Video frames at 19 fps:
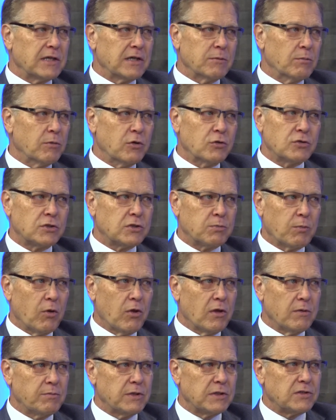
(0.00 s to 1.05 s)
in most
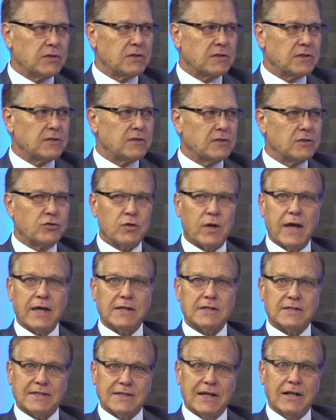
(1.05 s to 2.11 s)
small businesses that try to
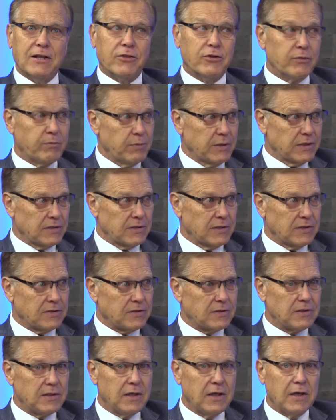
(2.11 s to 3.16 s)
sell their
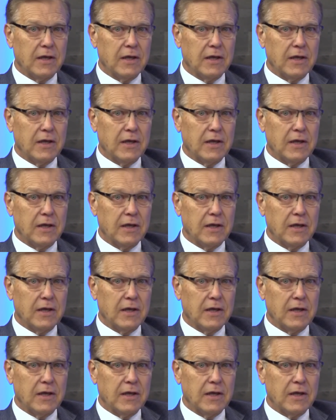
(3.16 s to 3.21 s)
business